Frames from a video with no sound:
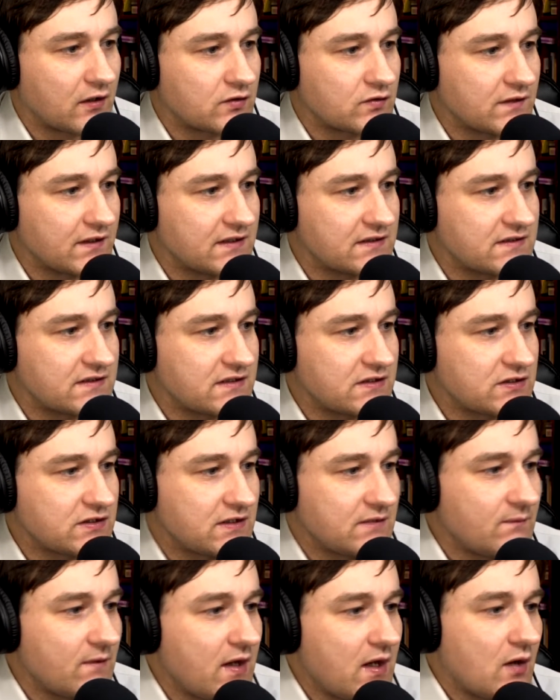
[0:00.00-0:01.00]

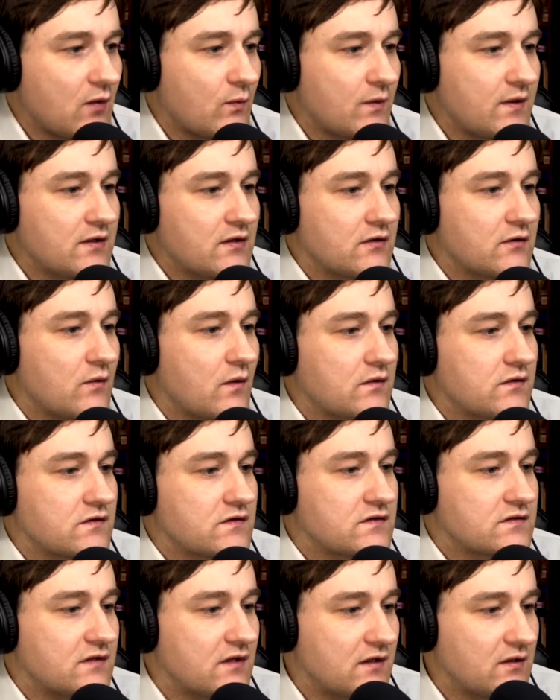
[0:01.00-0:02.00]
transition. We are going to
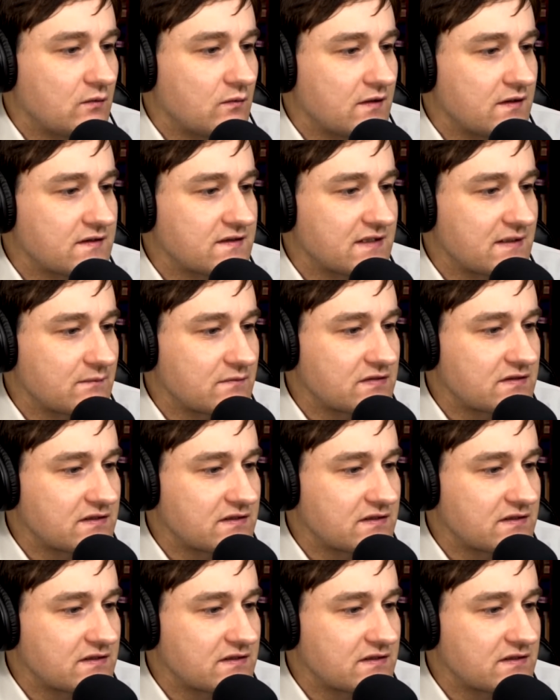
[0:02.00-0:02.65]
start with some